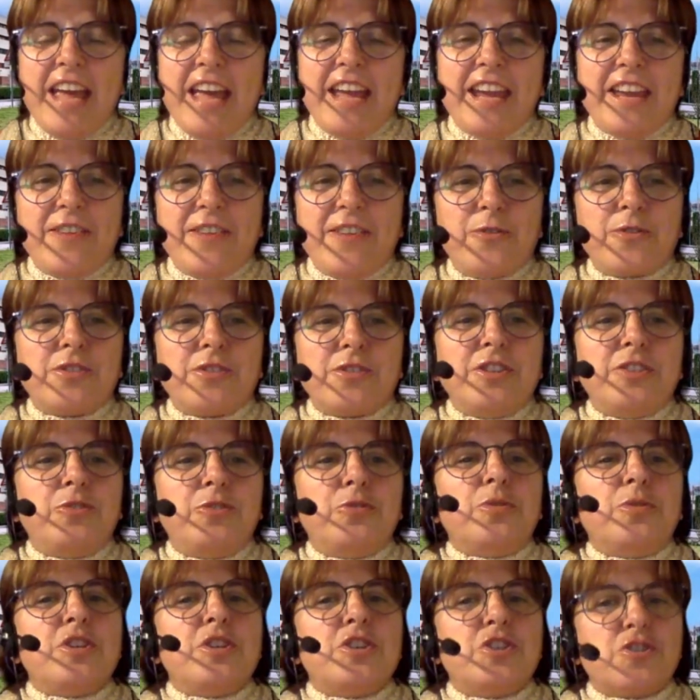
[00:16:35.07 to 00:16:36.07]
in order
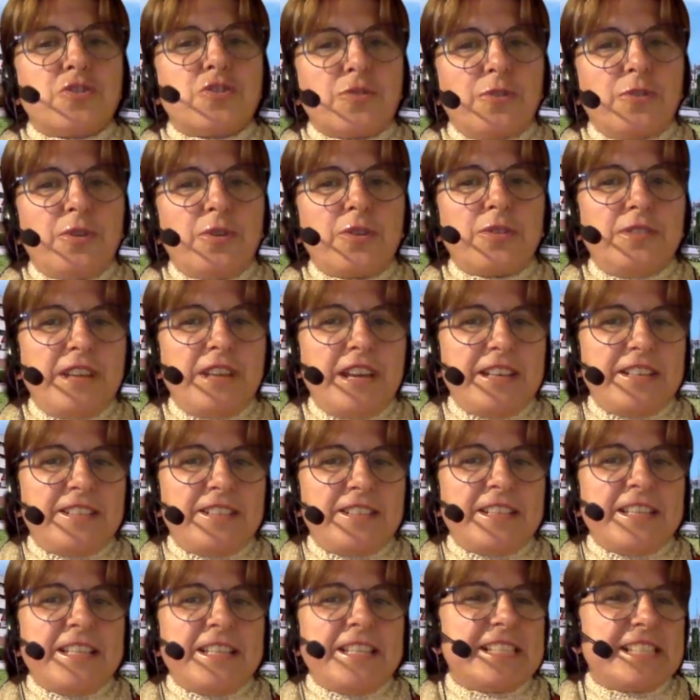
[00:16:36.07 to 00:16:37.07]
to ensure that
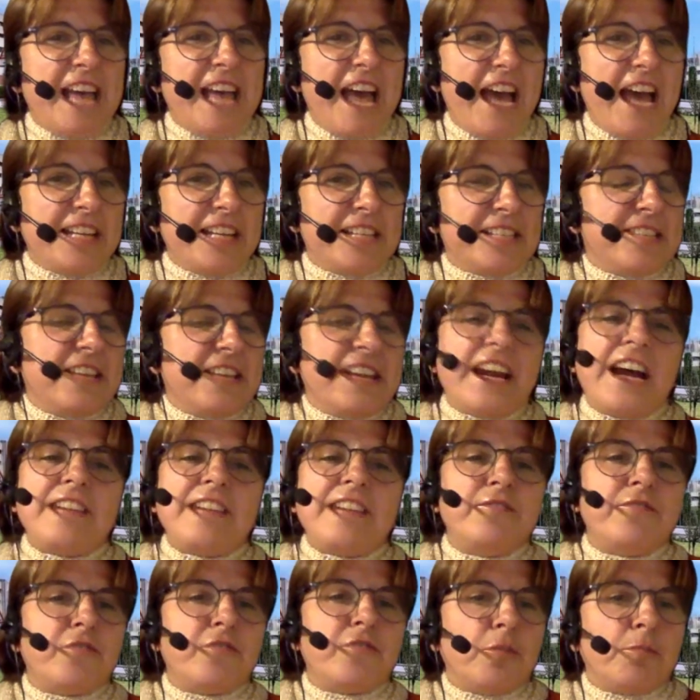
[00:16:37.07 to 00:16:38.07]
insights
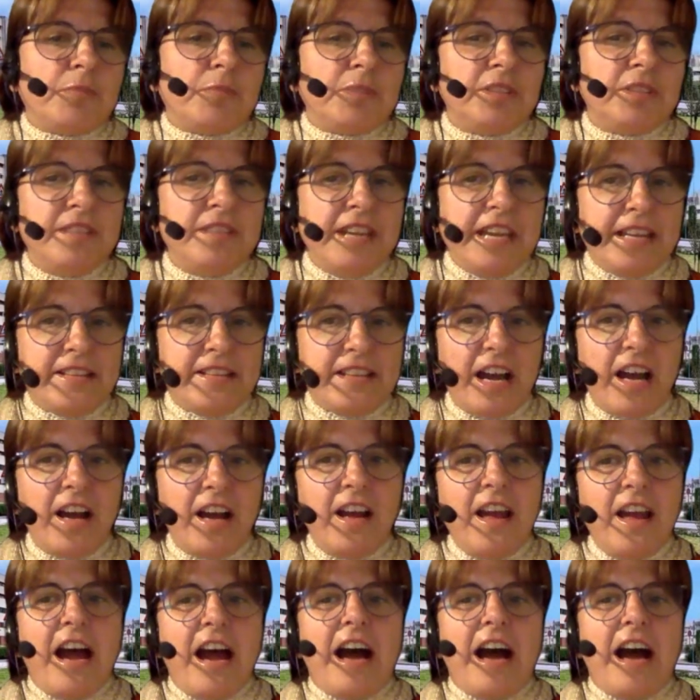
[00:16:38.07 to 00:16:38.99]
derived from the data